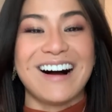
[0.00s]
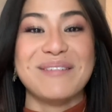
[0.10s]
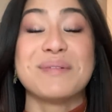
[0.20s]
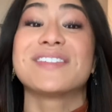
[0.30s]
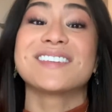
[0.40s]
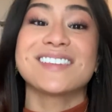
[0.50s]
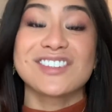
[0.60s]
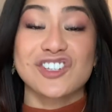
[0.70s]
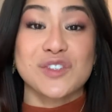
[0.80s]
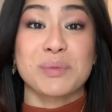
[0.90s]
but this
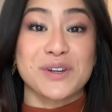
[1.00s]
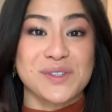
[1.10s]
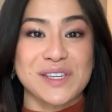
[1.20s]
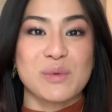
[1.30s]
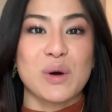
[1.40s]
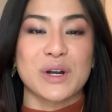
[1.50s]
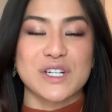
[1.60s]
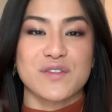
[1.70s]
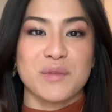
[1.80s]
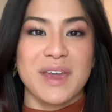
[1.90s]
is just personally what
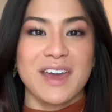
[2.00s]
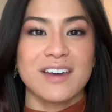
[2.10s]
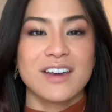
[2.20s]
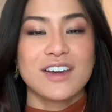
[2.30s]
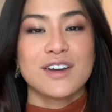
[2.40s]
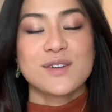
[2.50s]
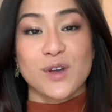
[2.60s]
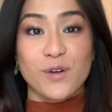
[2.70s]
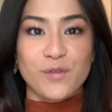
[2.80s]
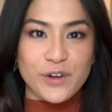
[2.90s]
worked for me.
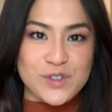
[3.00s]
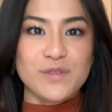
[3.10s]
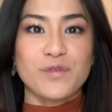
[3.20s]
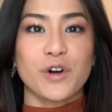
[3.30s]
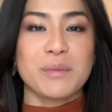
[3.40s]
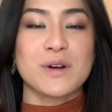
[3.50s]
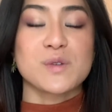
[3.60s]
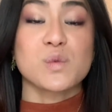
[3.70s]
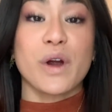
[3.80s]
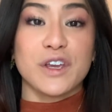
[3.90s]
So first and
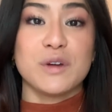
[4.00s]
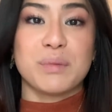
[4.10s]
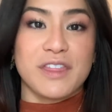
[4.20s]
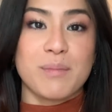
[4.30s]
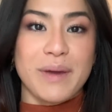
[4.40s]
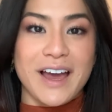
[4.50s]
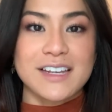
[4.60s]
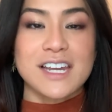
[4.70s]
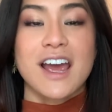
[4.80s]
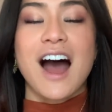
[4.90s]
foremost, where you put the
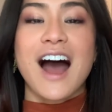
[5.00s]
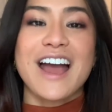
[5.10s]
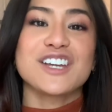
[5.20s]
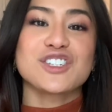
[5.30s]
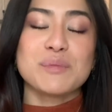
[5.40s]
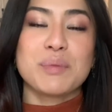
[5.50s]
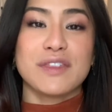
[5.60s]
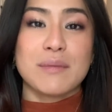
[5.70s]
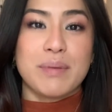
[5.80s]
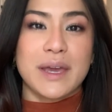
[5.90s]
band. I actually
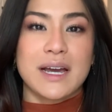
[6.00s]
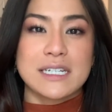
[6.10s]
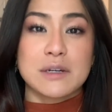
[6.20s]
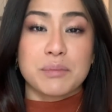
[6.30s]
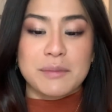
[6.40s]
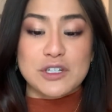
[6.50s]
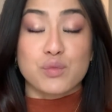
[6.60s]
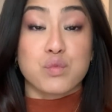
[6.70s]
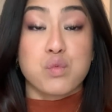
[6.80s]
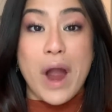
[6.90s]
put the band pretty much
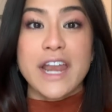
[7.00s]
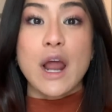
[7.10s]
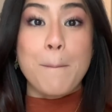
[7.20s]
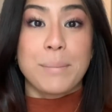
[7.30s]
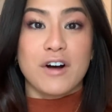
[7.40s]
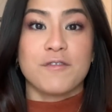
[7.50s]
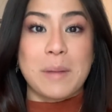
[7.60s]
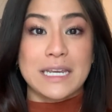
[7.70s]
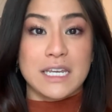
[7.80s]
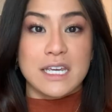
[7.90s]
right above
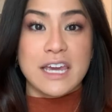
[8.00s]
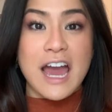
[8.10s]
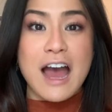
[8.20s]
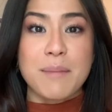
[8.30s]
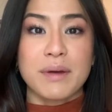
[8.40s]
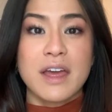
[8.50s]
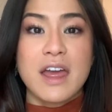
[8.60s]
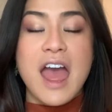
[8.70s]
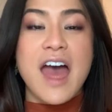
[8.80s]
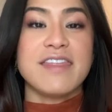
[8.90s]
my kneecap
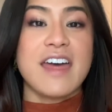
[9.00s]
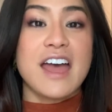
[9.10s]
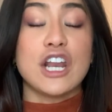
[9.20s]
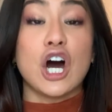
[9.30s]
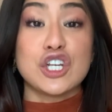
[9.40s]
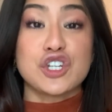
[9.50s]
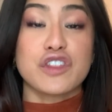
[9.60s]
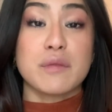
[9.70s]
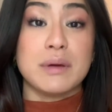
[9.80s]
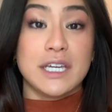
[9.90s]
and then under
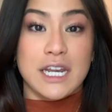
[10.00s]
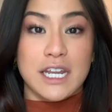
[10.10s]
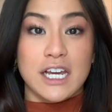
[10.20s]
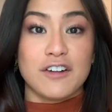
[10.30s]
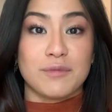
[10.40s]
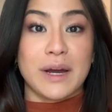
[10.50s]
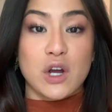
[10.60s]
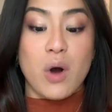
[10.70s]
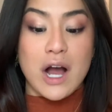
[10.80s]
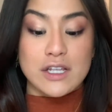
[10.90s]
the beginning of my
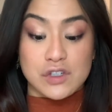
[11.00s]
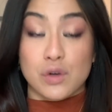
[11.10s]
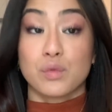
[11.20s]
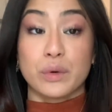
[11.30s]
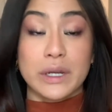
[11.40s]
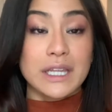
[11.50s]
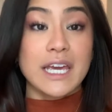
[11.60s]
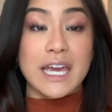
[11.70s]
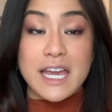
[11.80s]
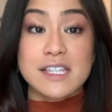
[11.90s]
quads. So really,
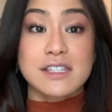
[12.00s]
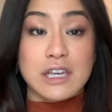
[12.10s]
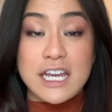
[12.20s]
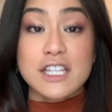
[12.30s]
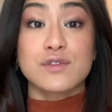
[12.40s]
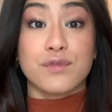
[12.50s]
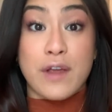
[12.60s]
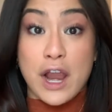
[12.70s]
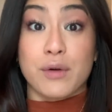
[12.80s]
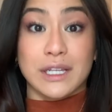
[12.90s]
it's
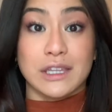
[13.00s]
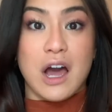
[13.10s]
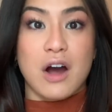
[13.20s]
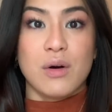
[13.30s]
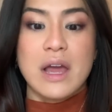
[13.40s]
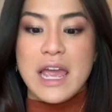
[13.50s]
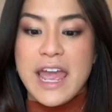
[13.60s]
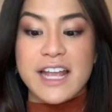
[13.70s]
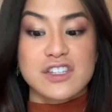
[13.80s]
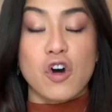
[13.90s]
very low.
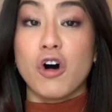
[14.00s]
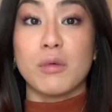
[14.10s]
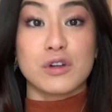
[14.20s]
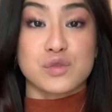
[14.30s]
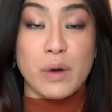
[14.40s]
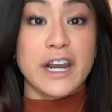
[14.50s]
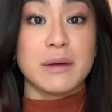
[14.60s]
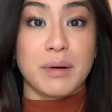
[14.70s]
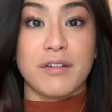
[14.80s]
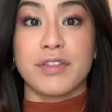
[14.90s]
It's almost right
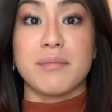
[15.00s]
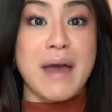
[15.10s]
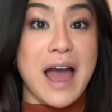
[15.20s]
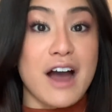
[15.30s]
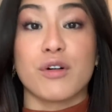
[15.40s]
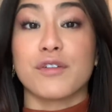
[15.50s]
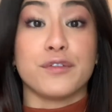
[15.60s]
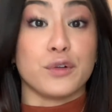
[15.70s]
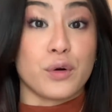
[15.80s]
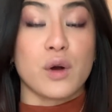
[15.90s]
above the mat or
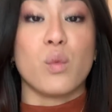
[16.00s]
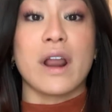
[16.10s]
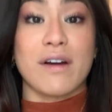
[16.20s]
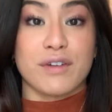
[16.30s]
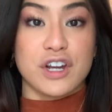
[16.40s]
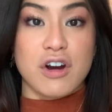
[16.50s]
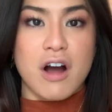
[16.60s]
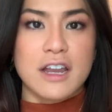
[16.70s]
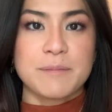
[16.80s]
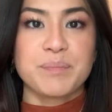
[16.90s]
floor or whatever you're
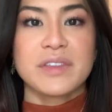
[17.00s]
on.